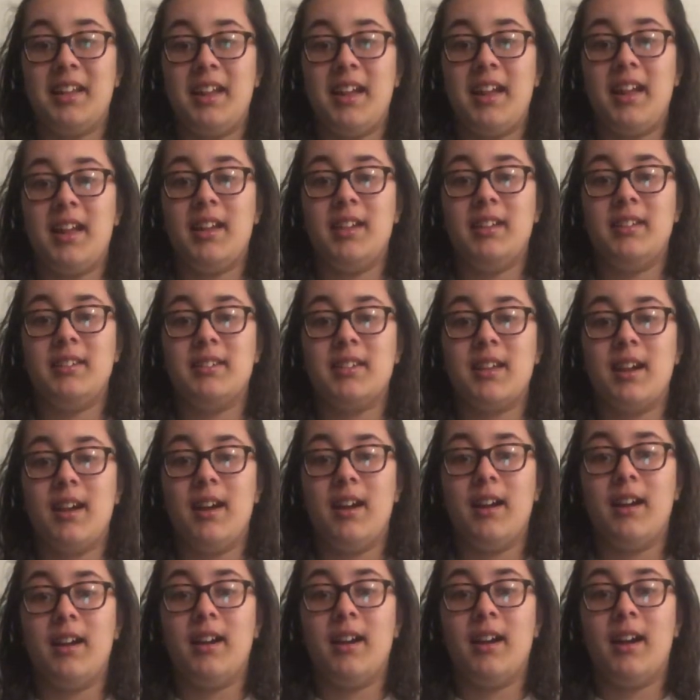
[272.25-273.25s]
And
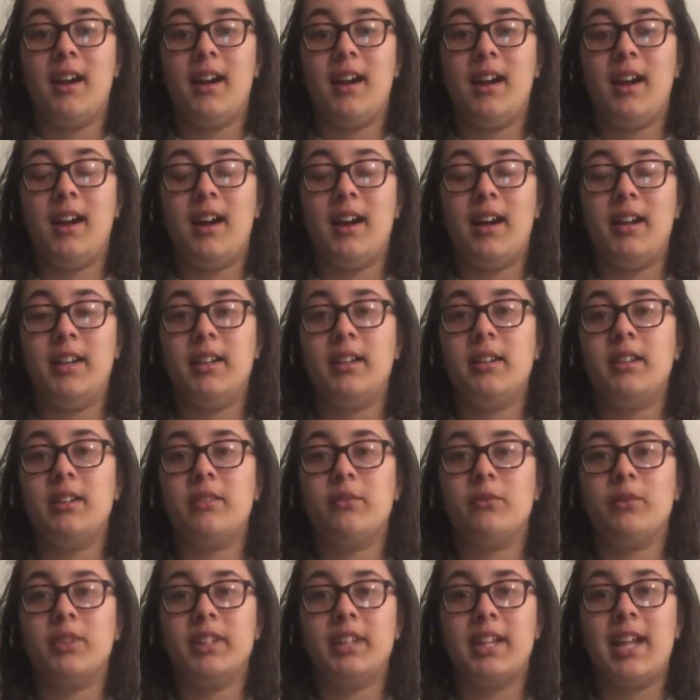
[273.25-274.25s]
I didn't
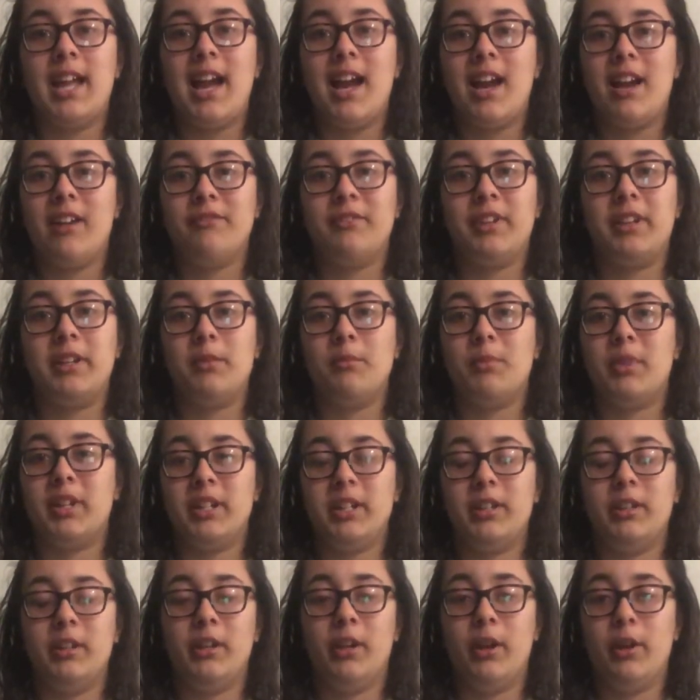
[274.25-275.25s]
really have
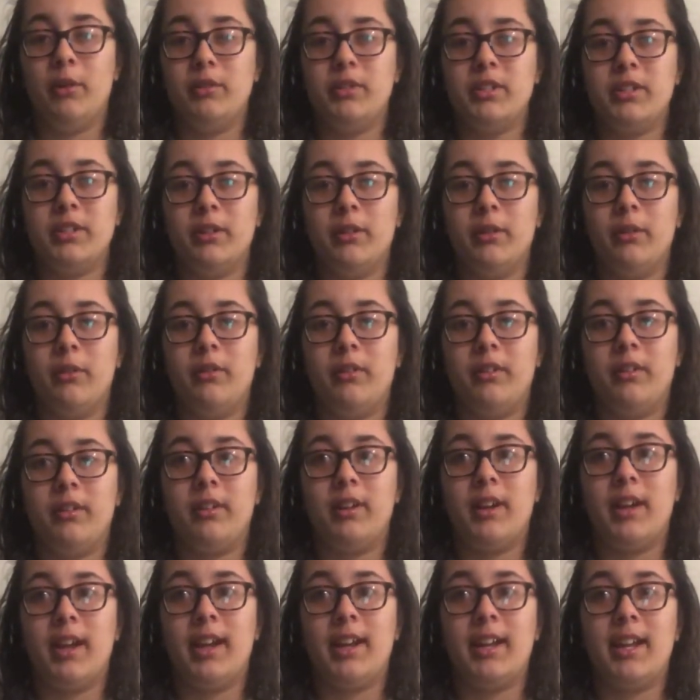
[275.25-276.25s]
anybody to go to,
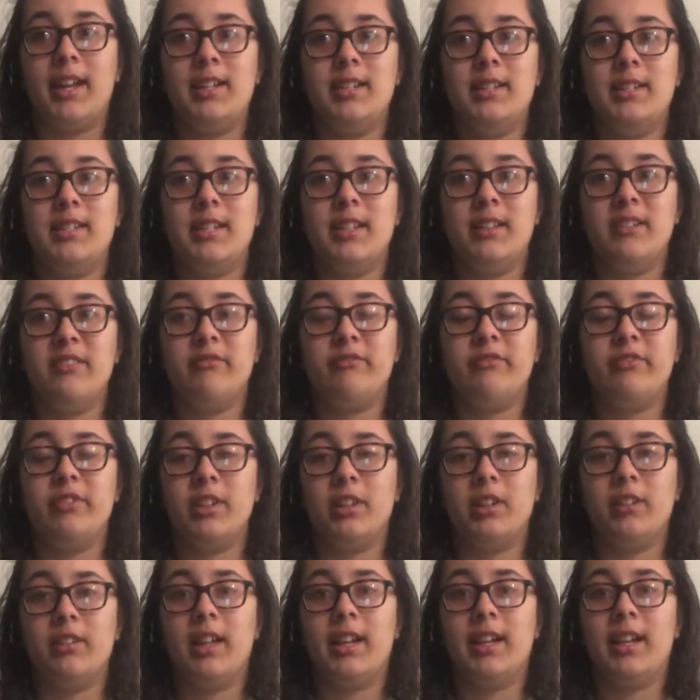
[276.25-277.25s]
and I didn't
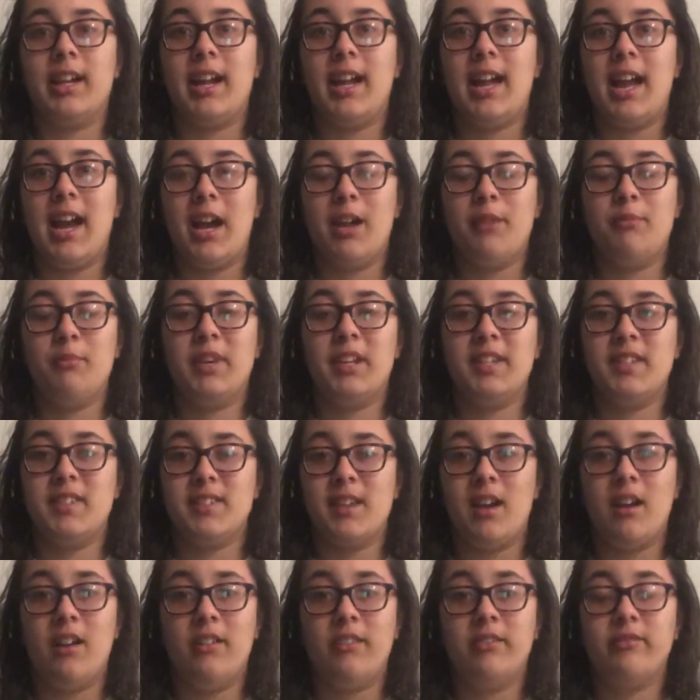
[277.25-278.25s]
feel like I had
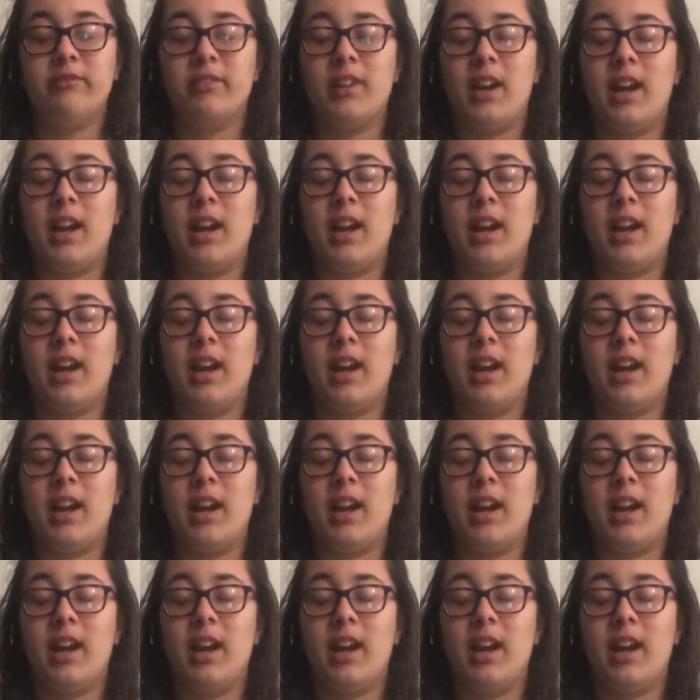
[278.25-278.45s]
myself.